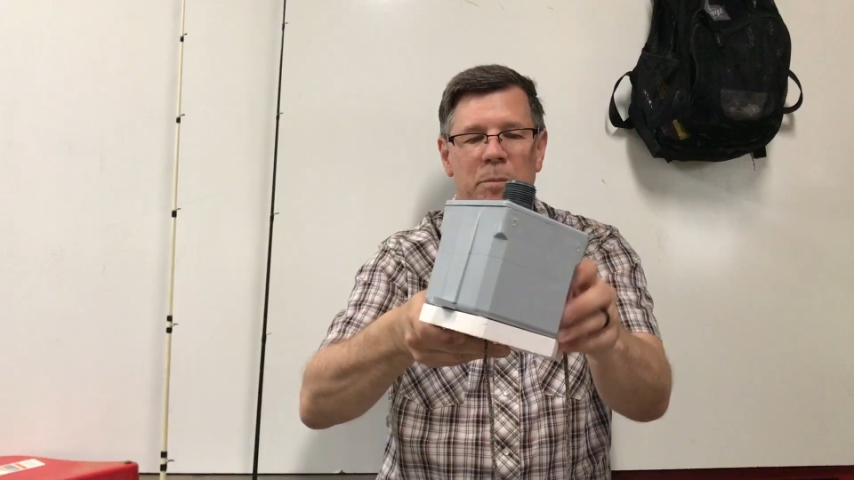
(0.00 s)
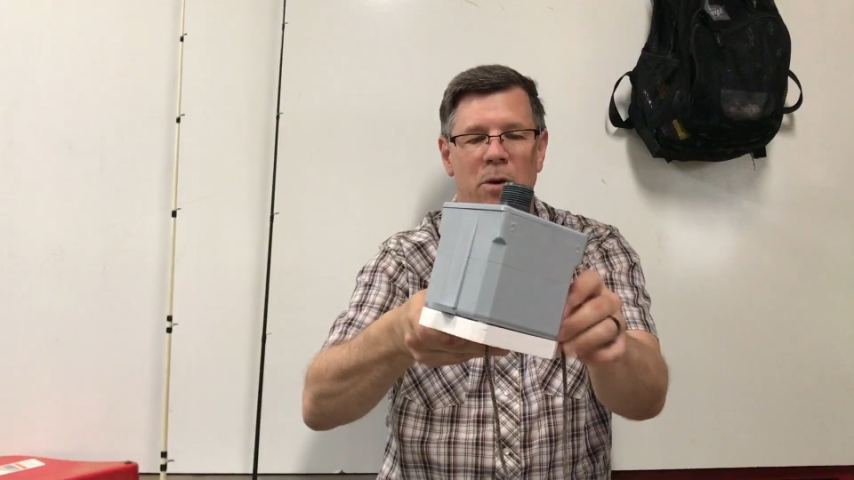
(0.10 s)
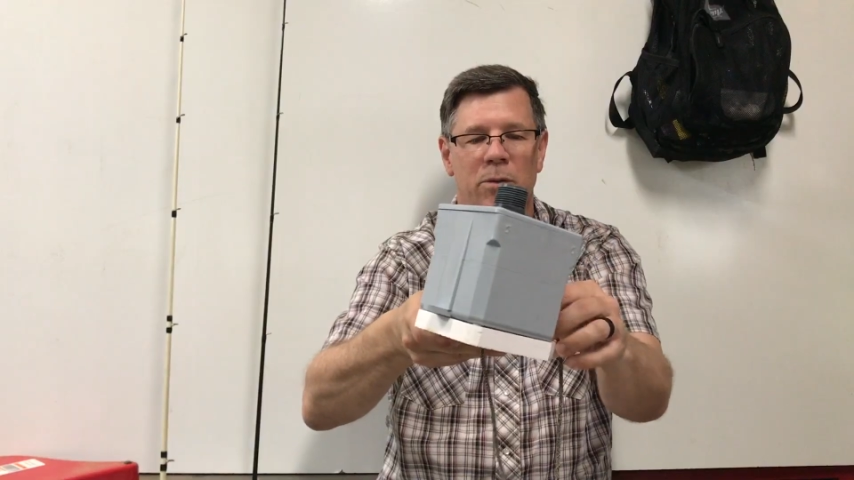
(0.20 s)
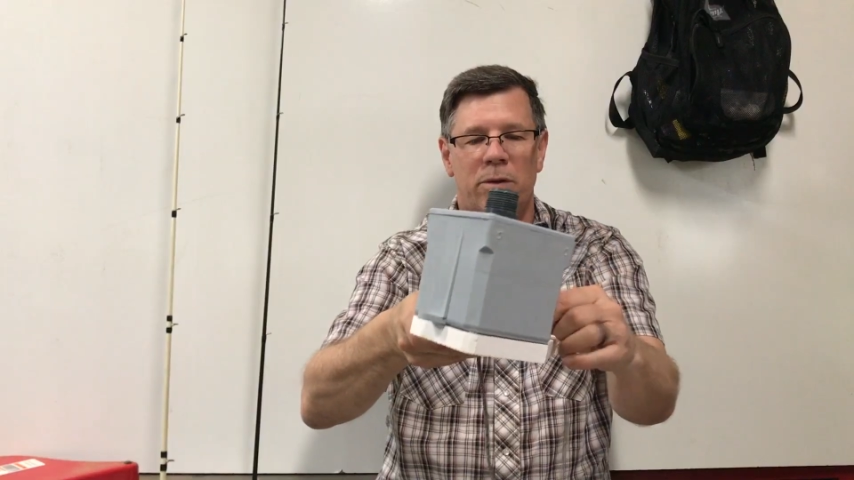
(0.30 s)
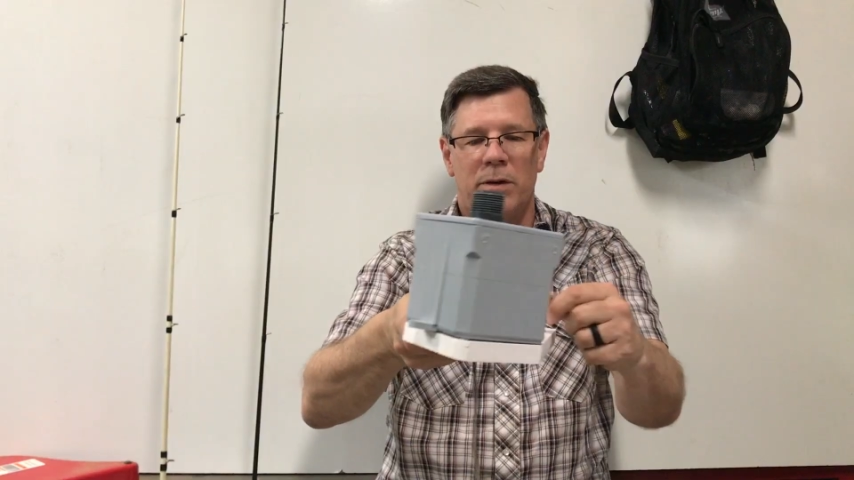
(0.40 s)
when I
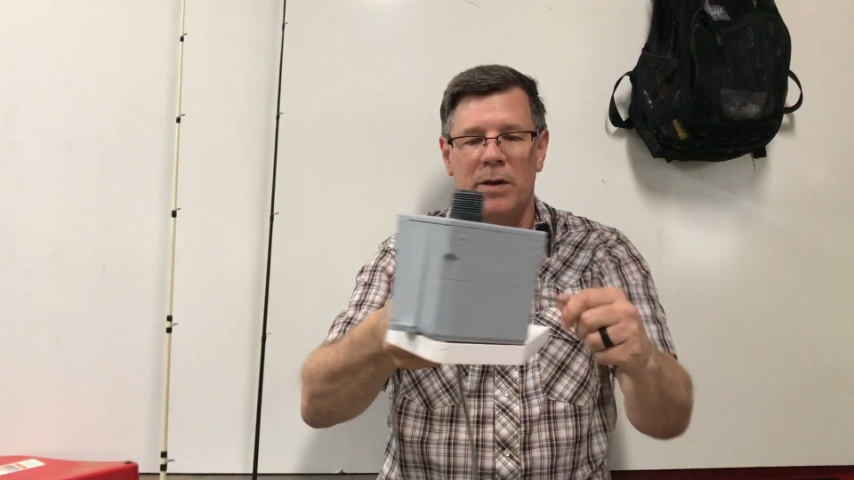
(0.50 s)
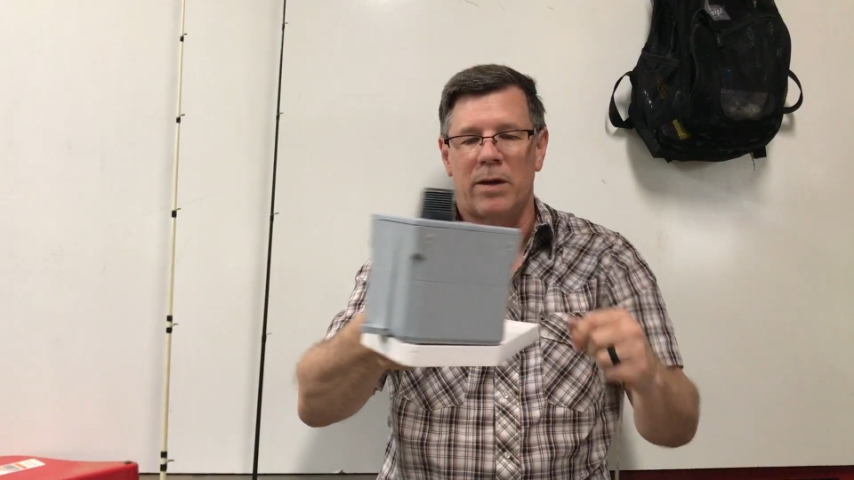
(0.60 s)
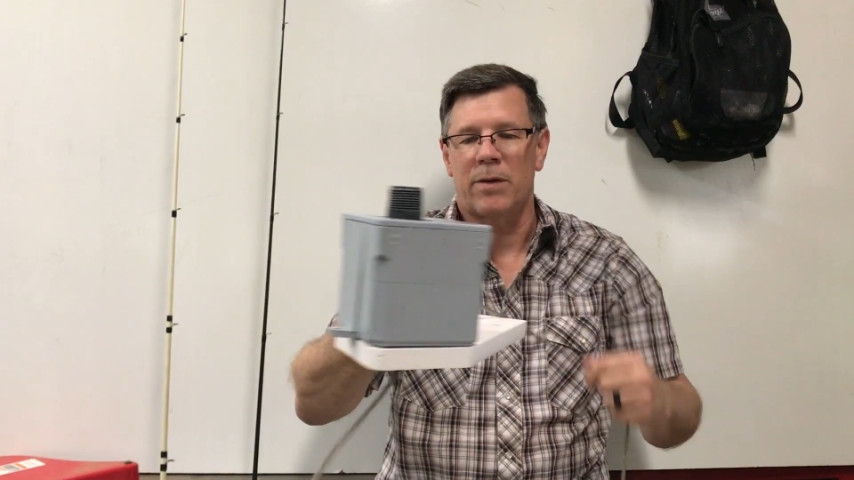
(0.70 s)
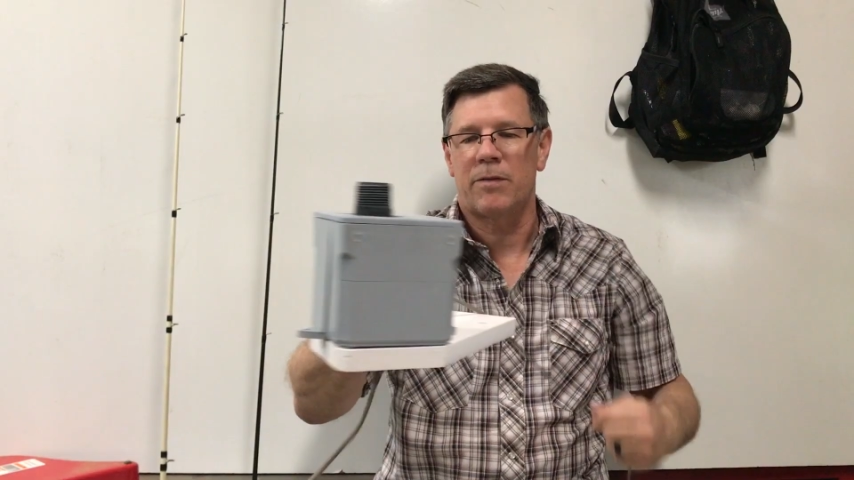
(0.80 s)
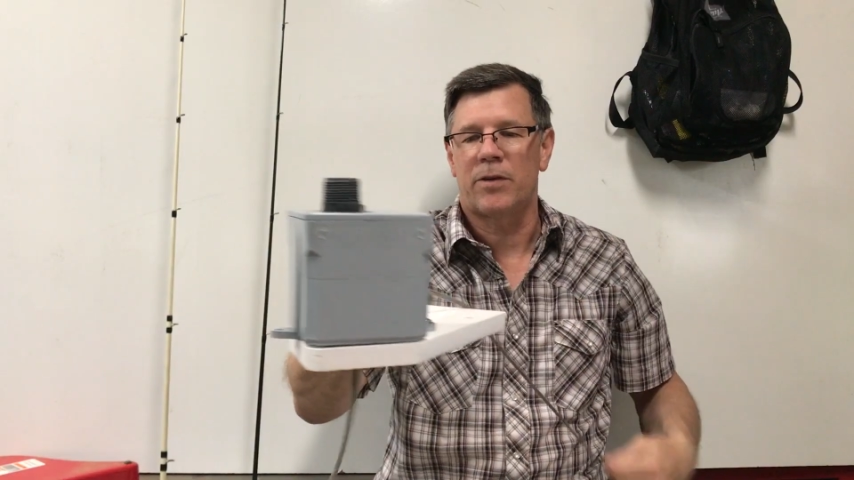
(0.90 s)
remove
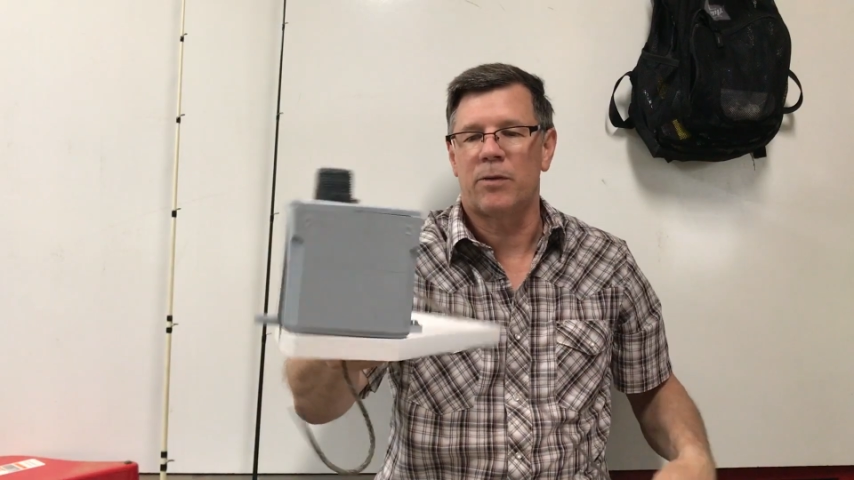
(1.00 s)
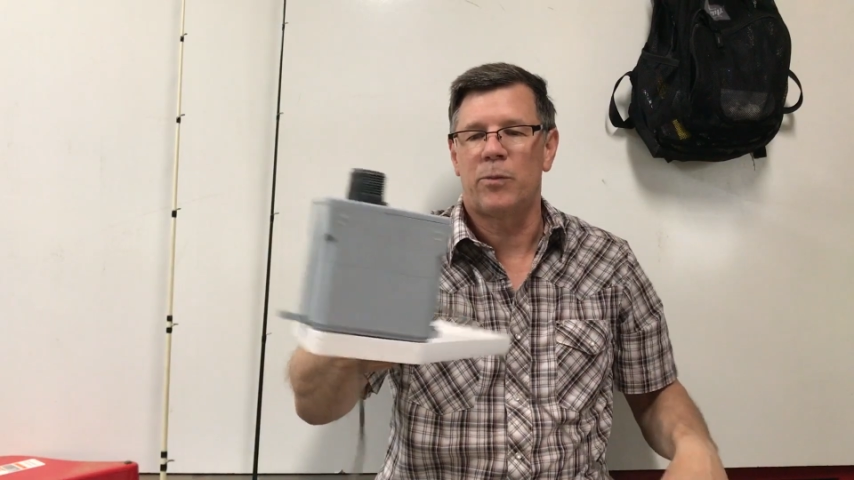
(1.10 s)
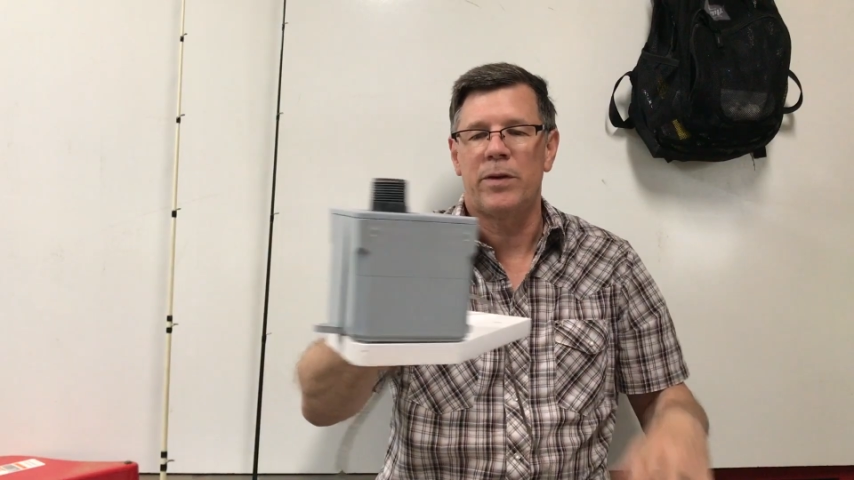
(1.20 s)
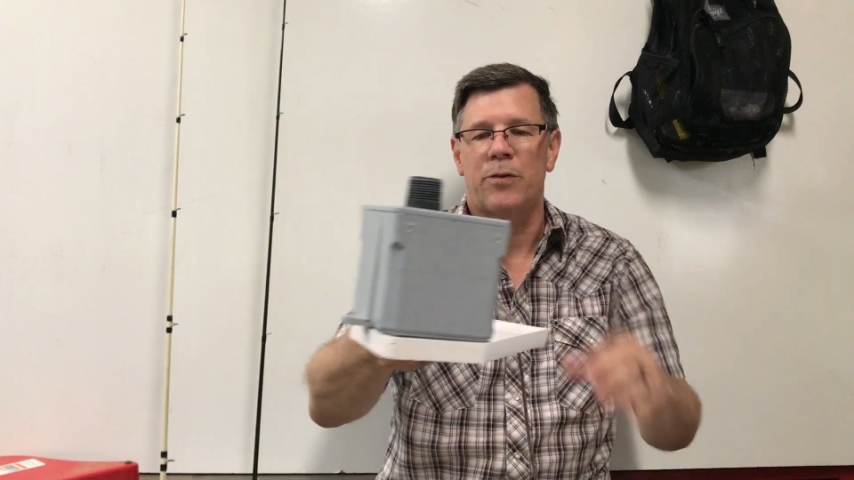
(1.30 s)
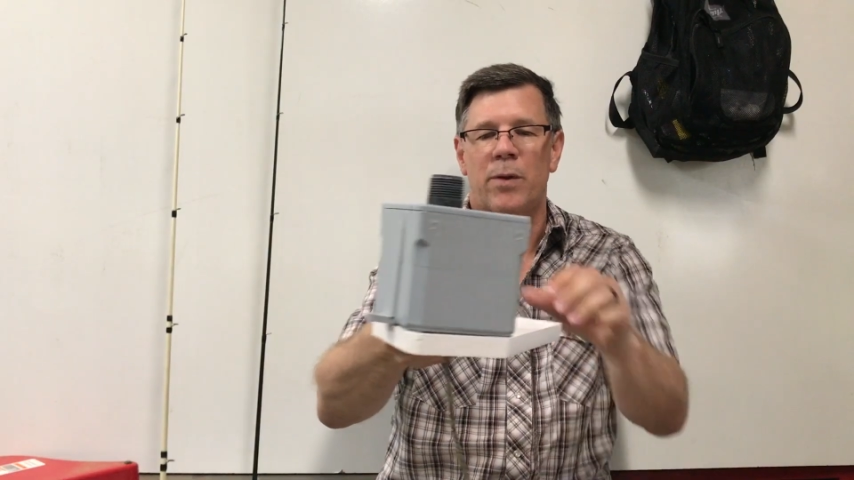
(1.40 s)
the anchor
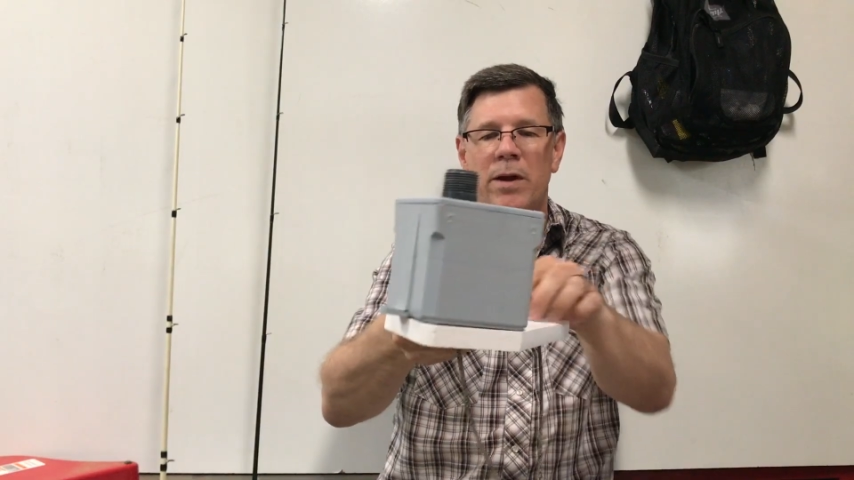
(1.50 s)
pole,